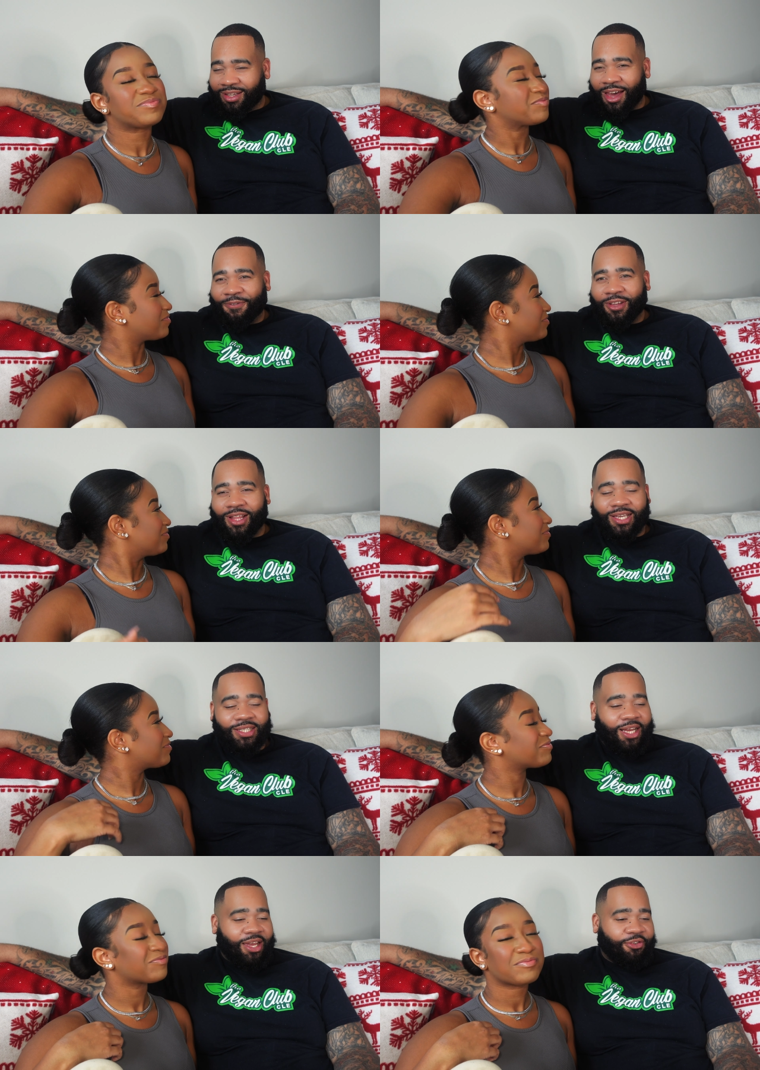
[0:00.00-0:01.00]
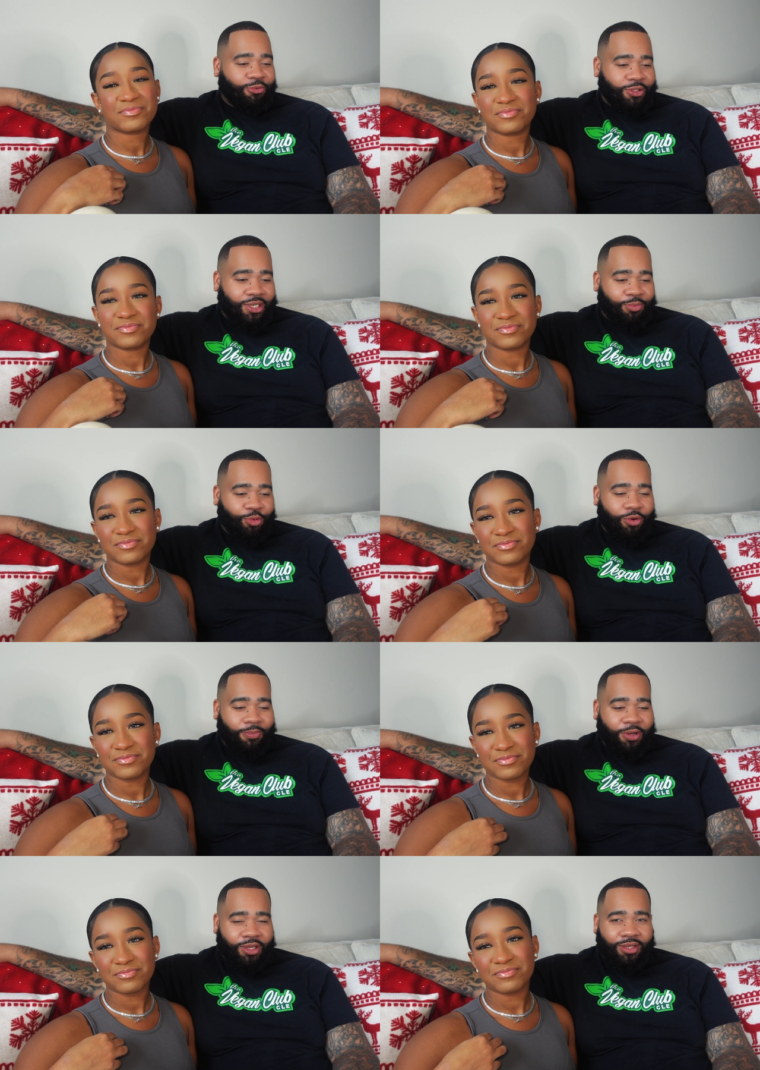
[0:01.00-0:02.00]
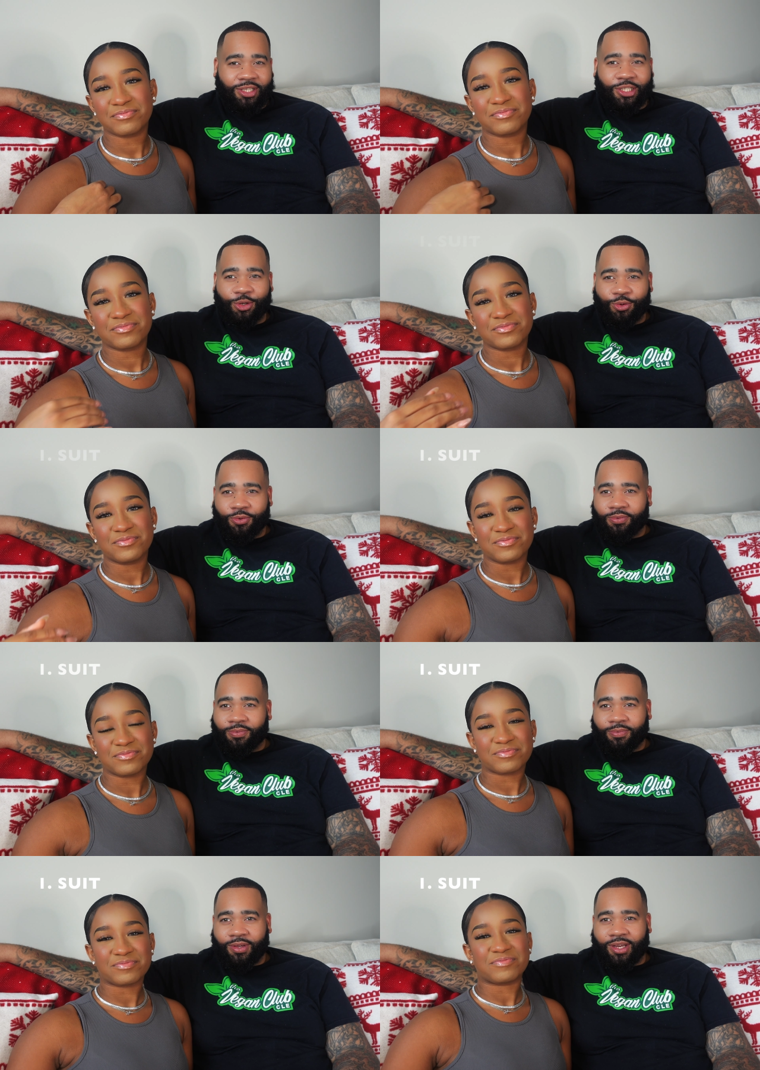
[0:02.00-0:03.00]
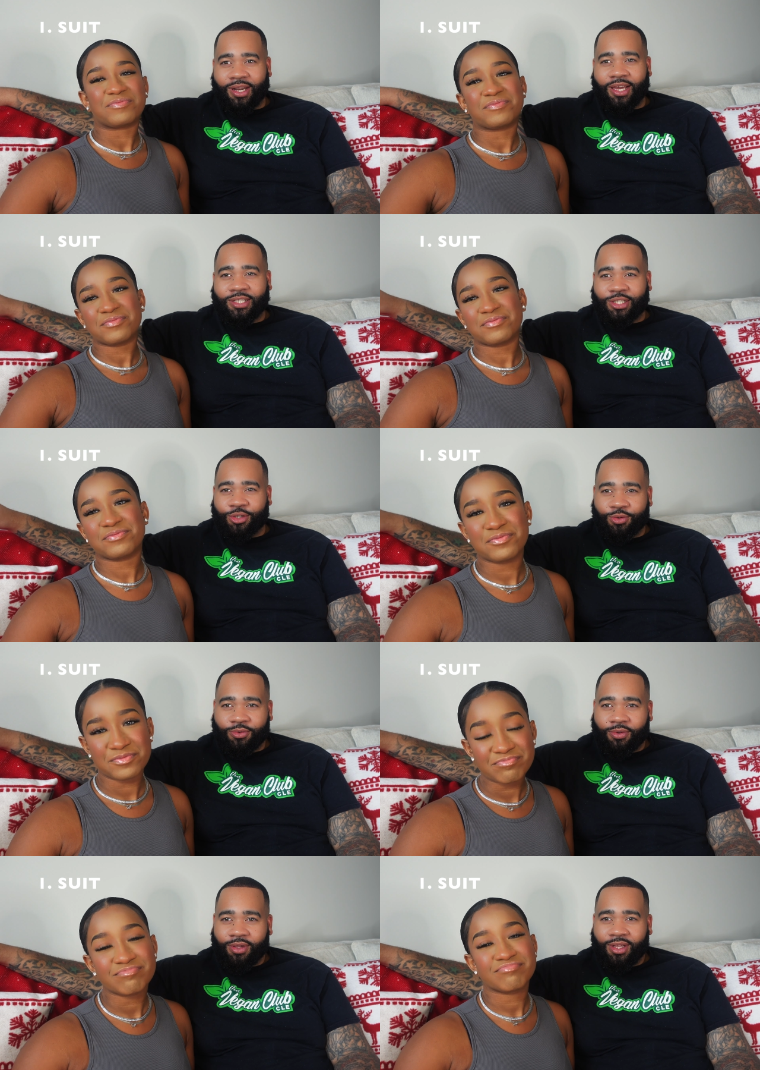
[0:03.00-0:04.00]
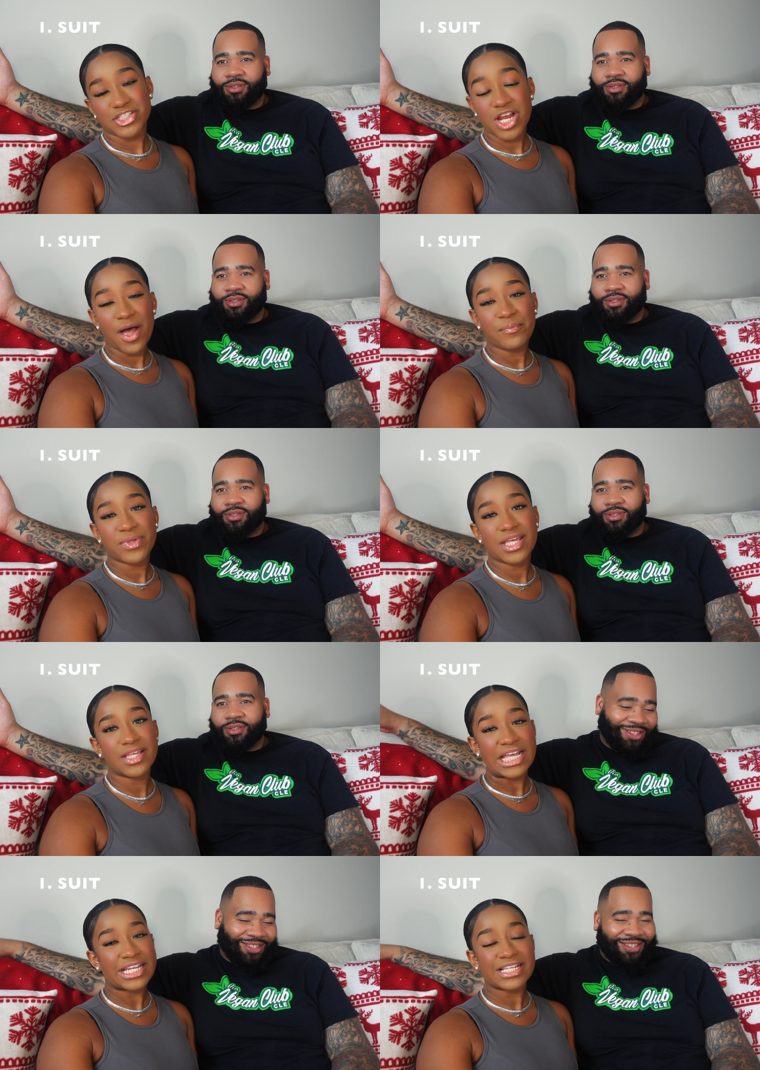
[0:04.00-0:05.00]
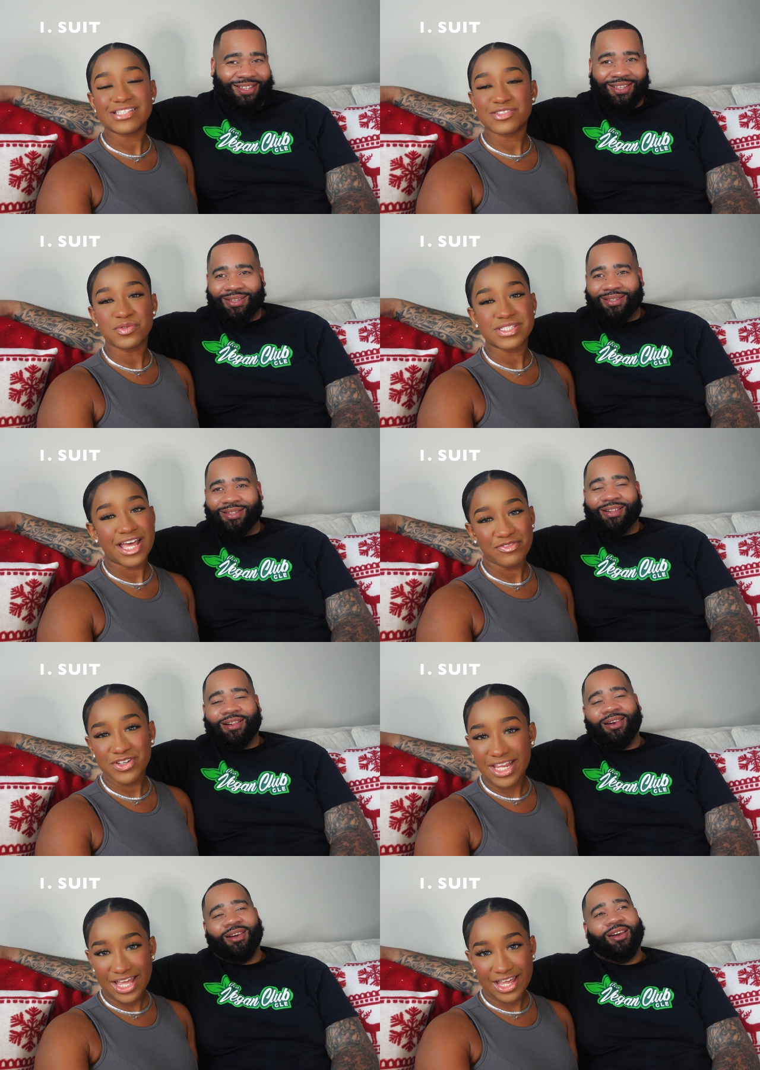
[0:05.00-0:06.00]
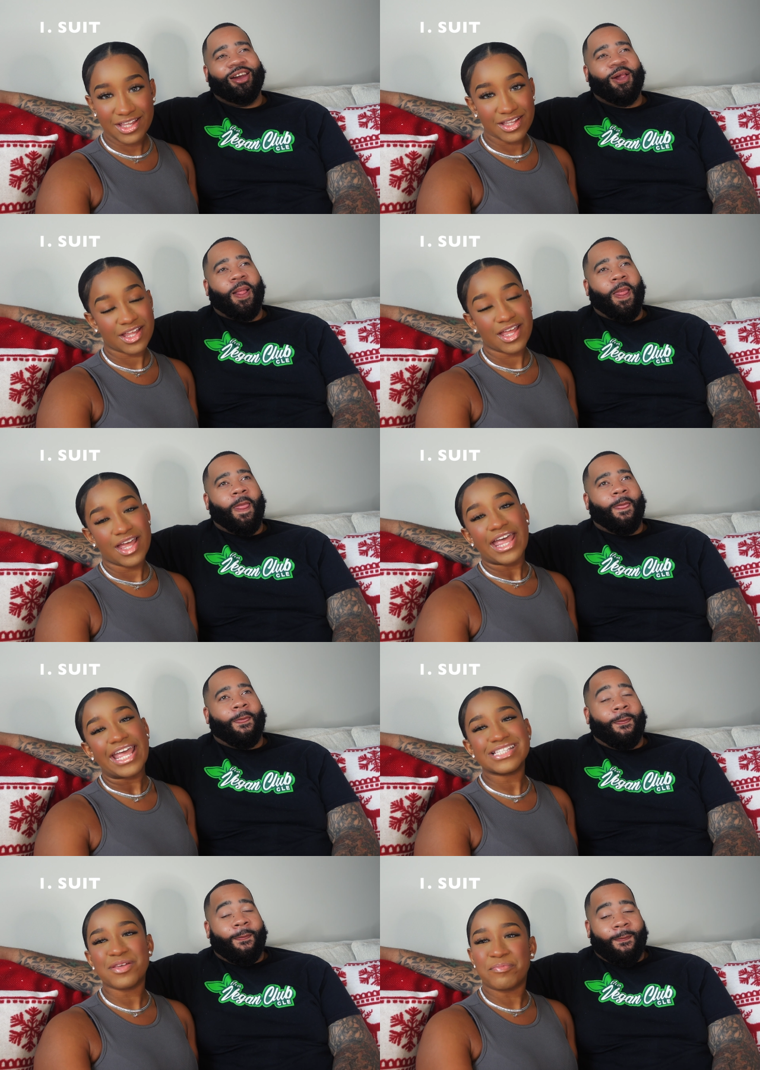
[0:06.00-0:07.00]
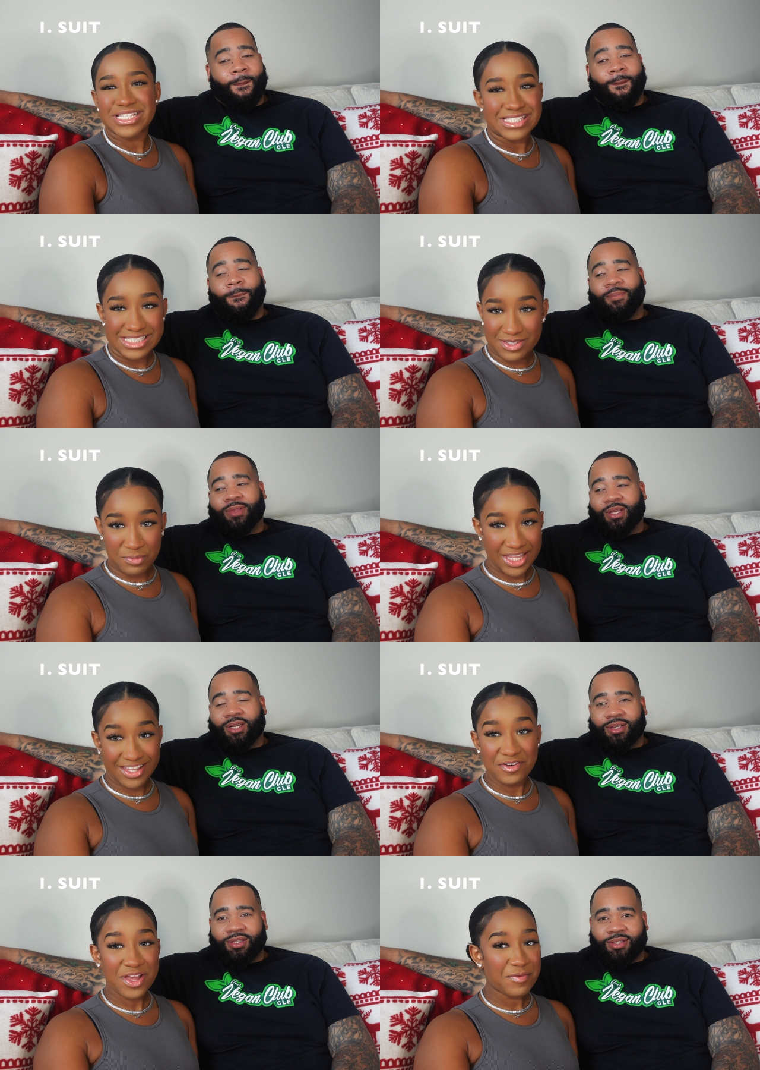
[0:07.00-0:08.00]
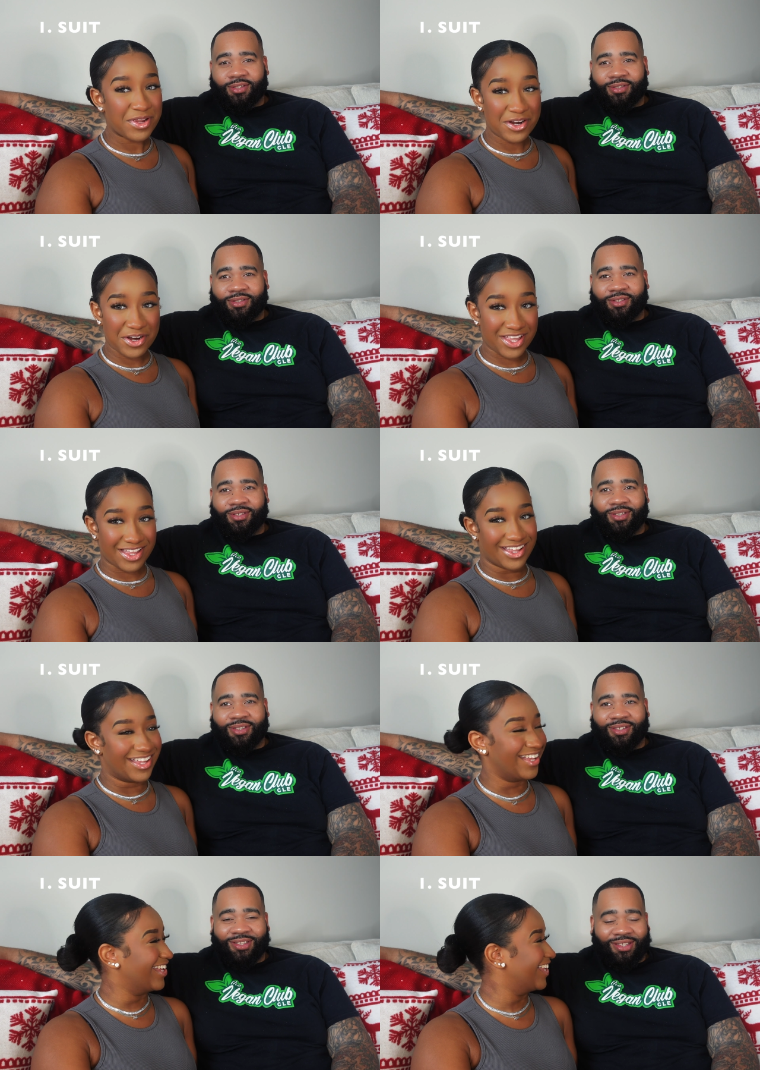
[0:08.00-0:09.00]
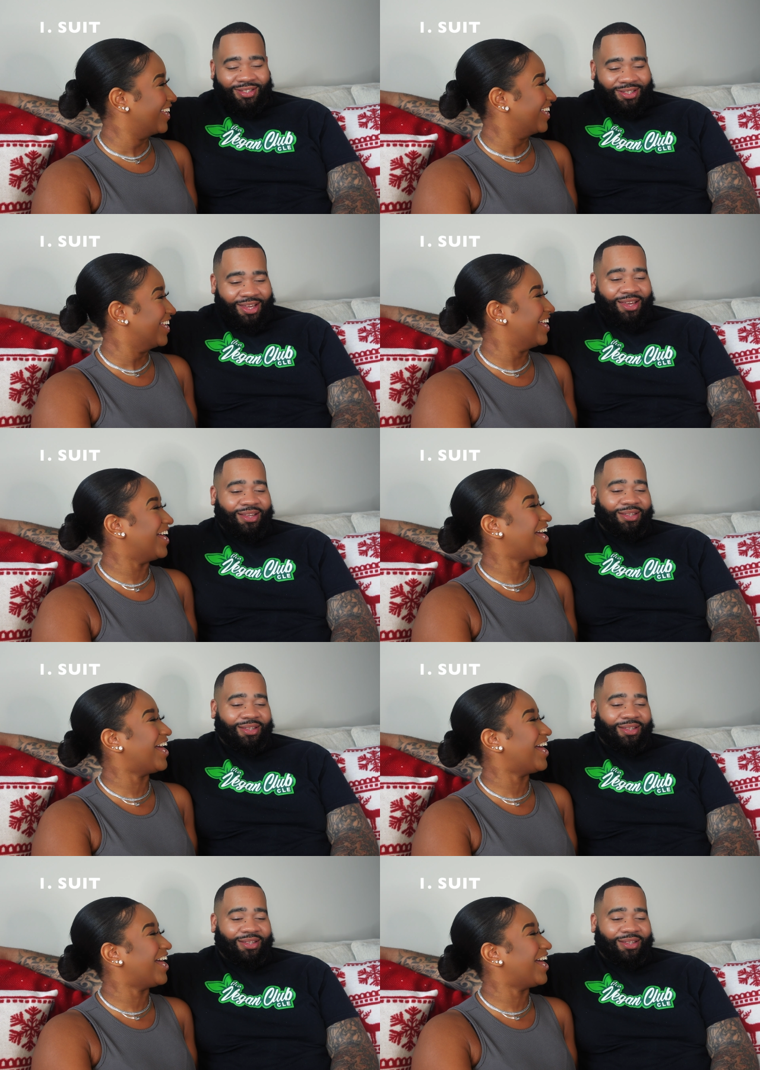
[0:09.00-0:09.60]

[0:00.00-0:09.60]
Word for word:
Speaker 1: I feel like it's not everyone's number one, but a suit, a nice suit.
Speaker 2: Sean B in his suits every day. He's a businessman. Okay, period. Yeah.